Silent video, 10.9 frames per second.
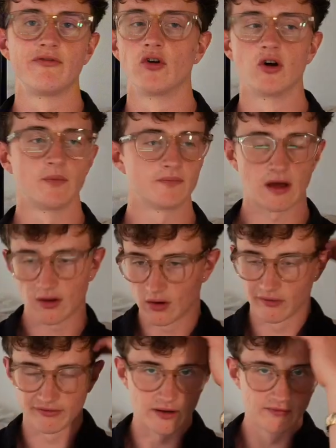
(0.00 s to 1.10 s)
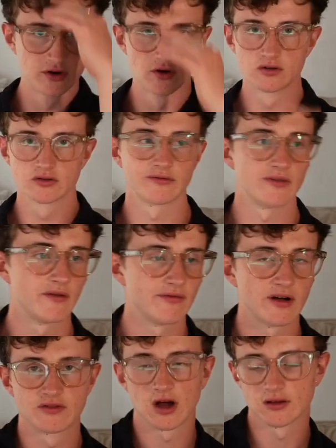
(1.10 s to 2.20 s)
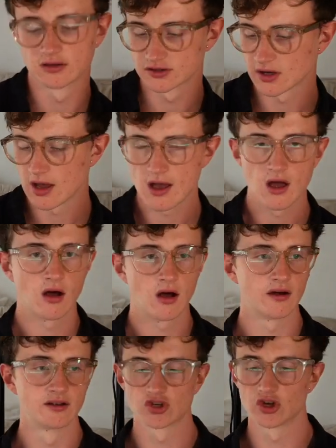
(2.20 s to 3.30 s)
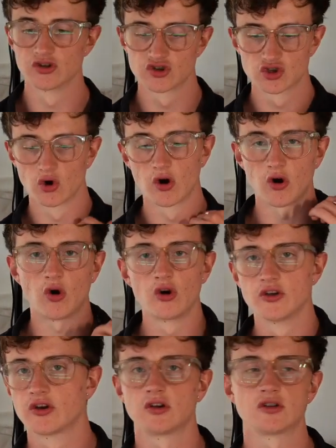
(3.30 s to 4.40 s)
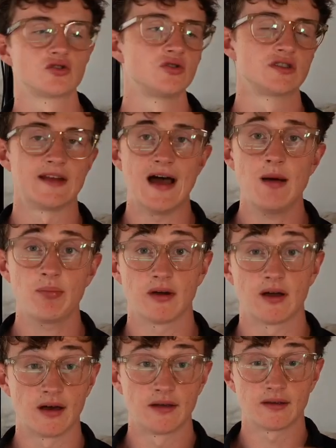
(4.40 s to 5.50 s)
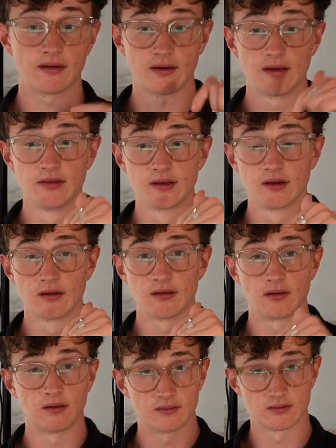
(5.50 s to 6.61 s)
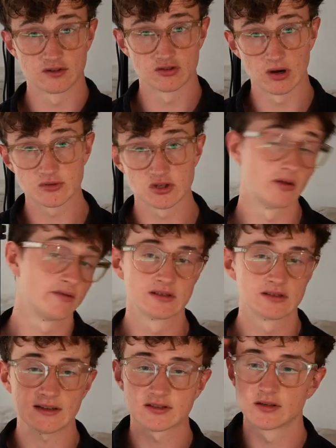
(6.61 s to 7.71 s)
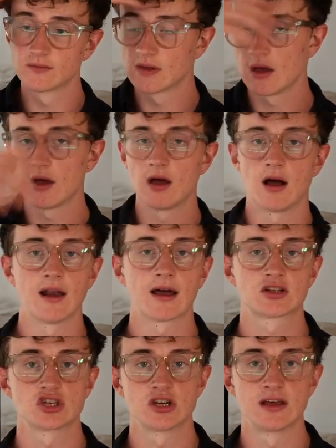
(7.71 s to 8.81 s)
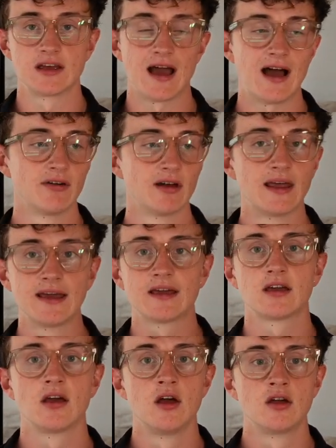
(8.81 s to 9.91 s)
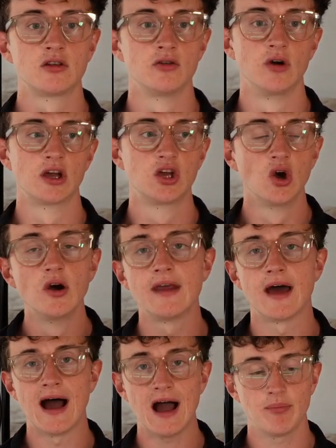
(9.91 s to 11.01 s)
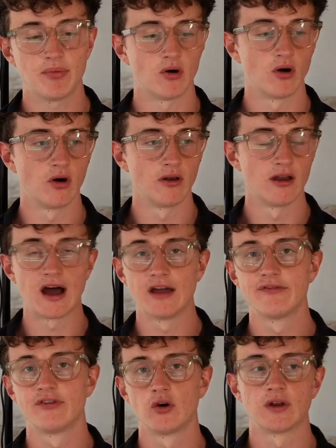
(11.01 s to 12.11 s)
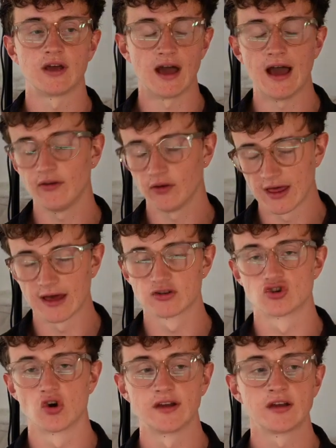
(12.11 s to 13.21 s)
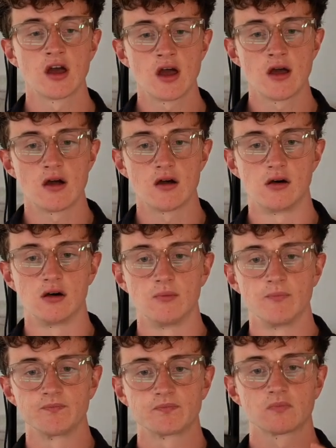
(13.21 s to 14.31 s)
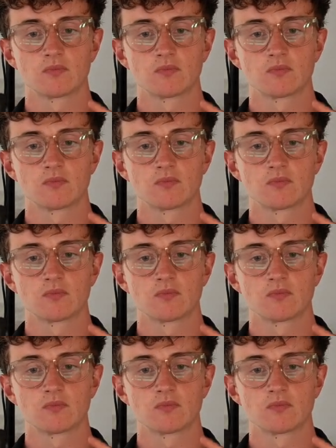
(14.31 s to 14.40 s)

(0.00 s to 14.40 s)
for, I don't know, €5 or $5 in a store, or you can also use an app. And in the description of this lesson, I'll actually have a link to a good app on iPhone and on Android, and